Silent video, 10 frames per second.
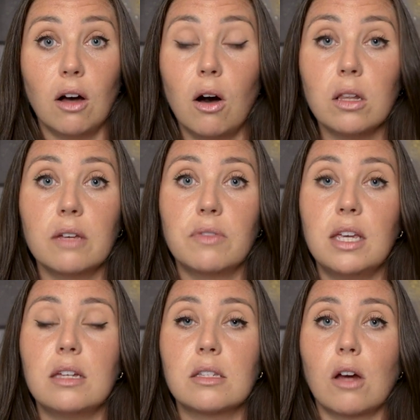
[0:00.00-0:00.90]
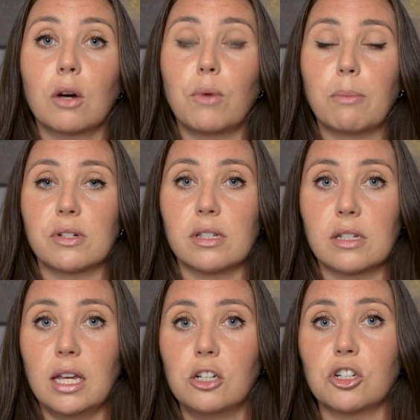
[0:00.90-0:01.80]
All of these are
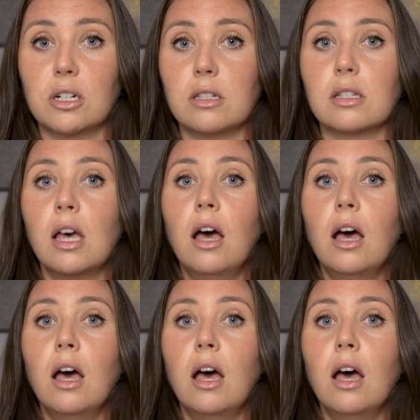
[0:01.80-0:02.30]
representations